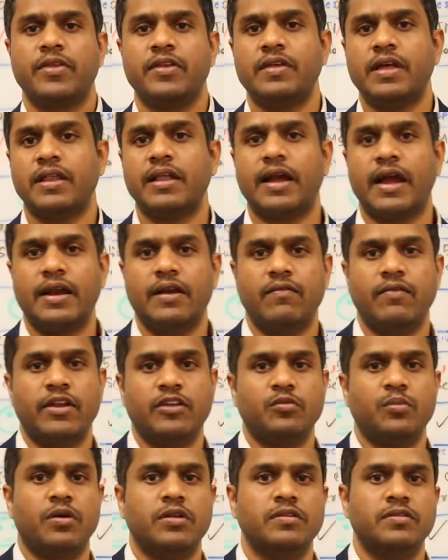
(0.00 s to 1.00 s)
These are the kind of
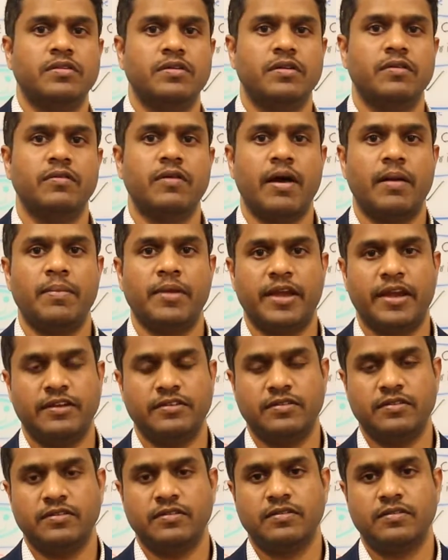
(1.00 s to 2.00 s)
responsive
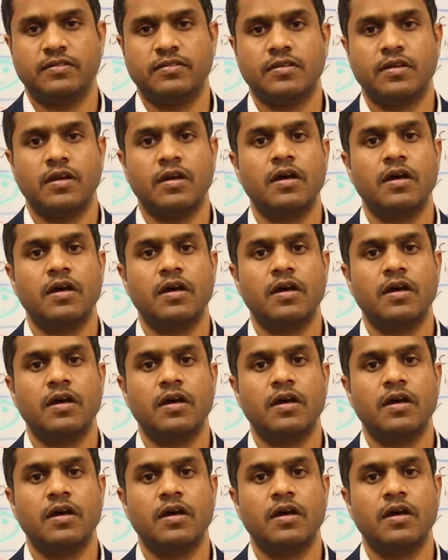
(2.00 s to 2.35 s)
applications.